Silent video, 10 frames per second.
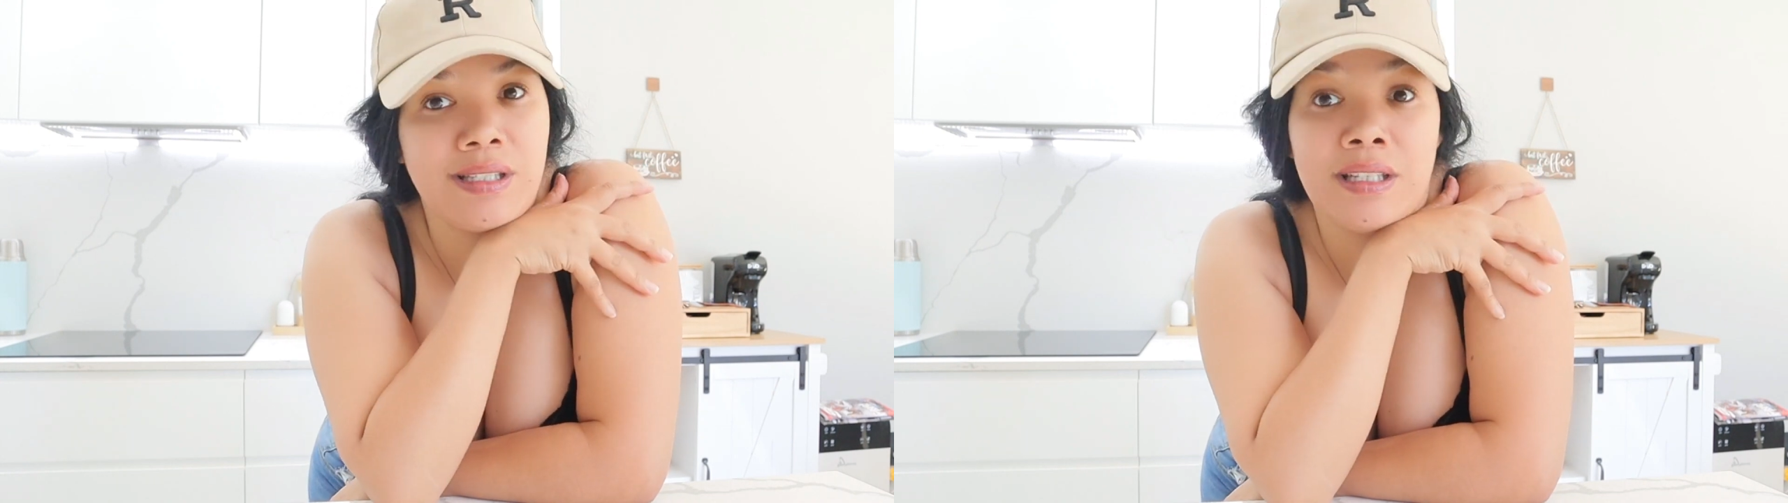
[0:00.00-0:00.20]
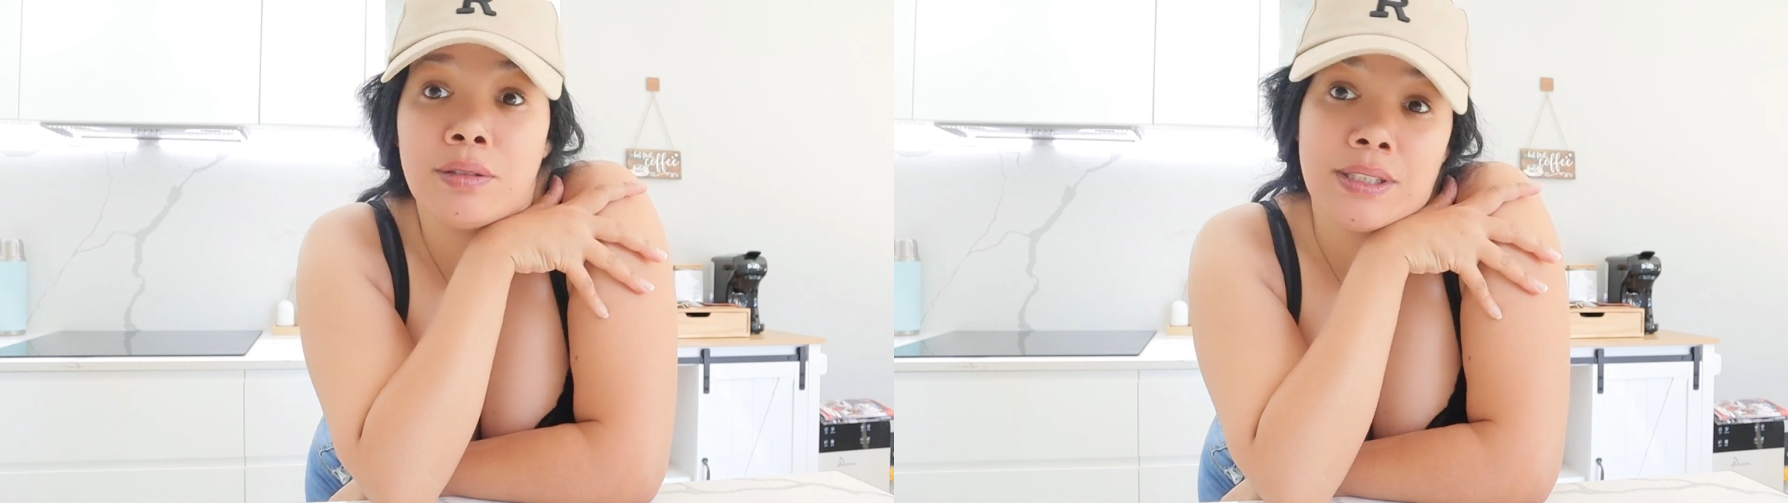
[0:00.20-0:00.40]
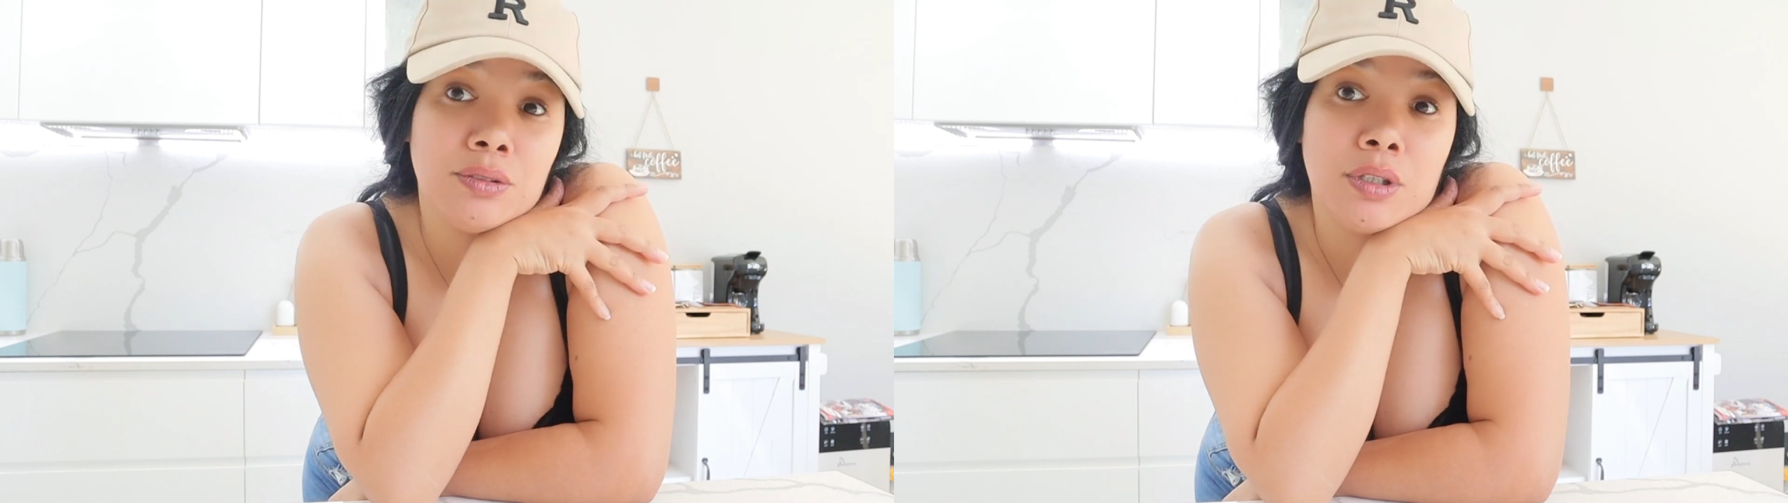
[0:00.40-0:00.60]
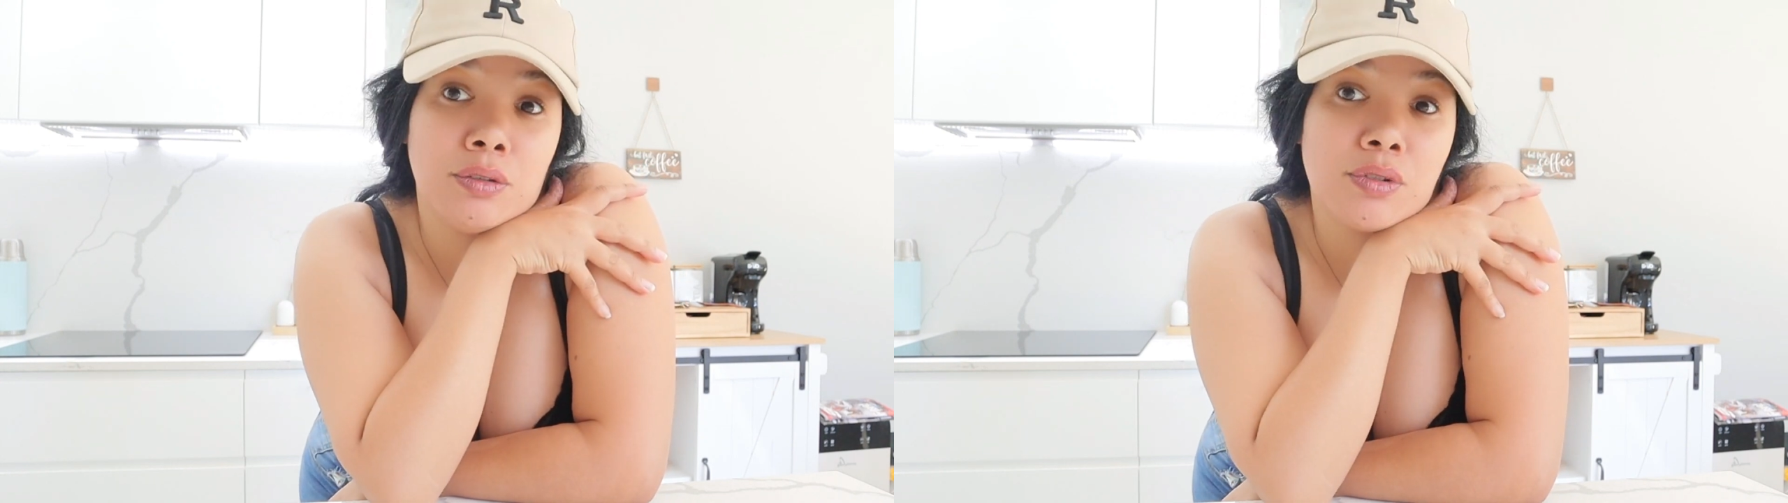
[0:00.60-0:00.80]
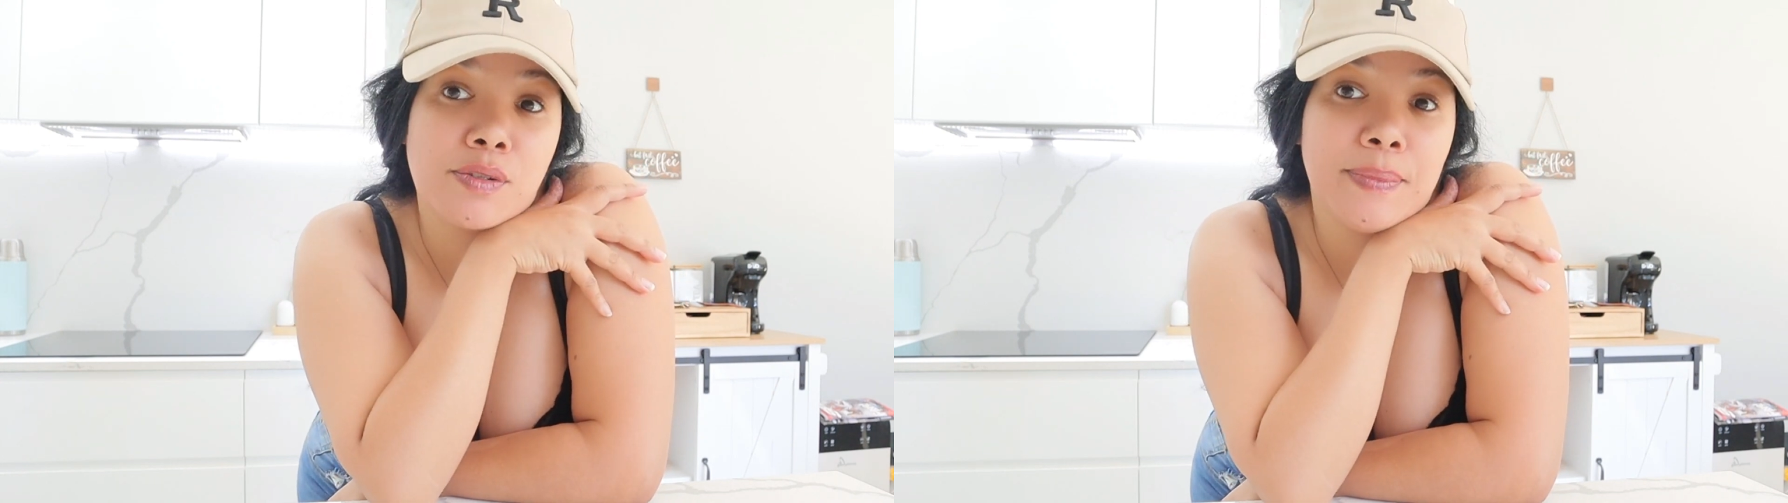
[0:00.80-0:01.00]
Leah wanted to go
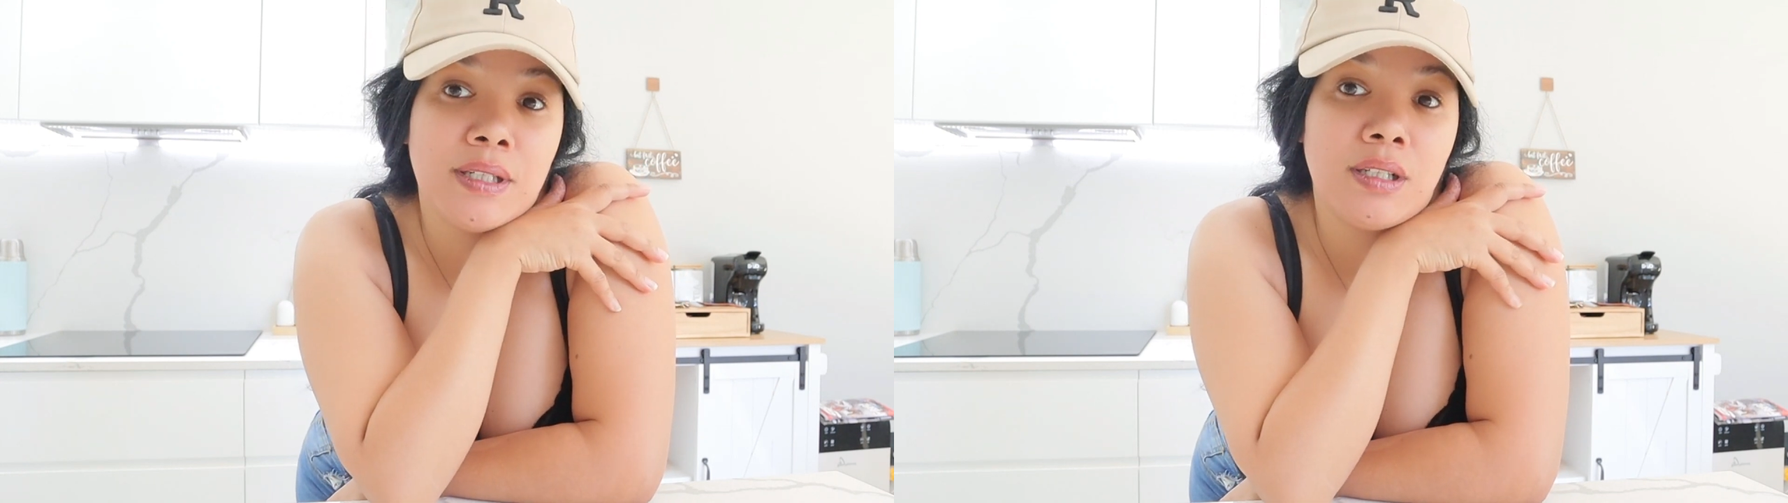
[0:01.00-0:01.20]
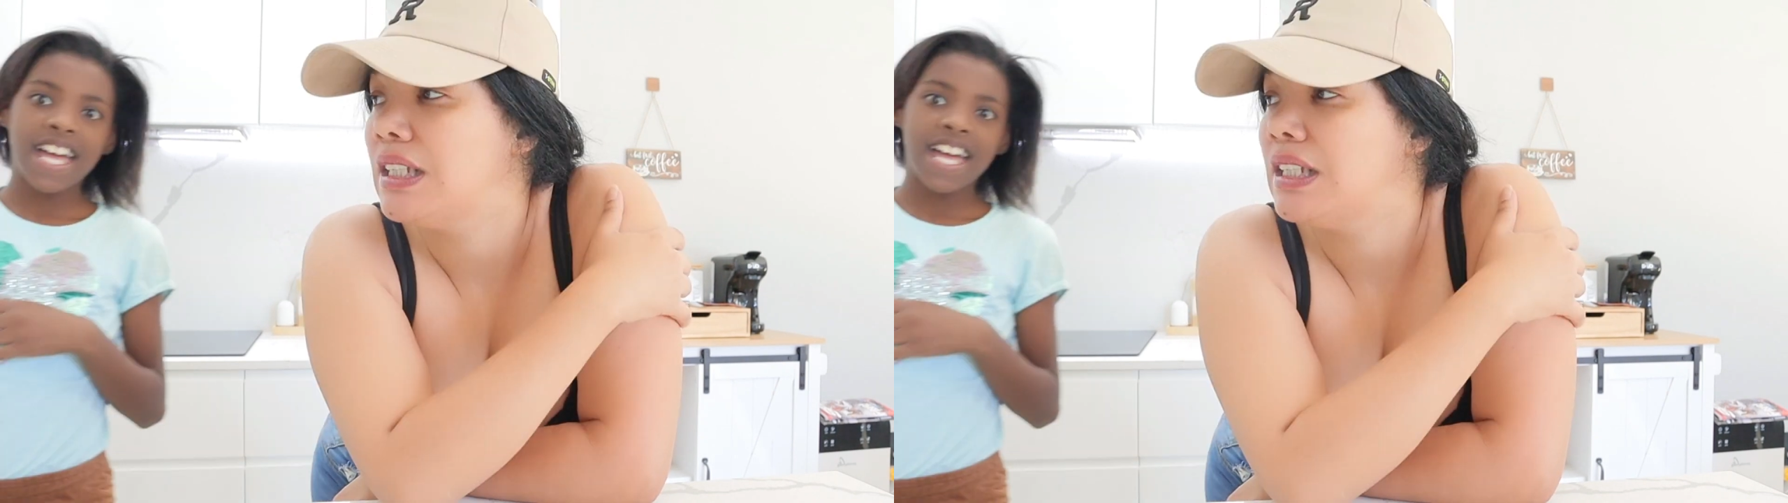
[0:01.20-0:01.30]
to Spur.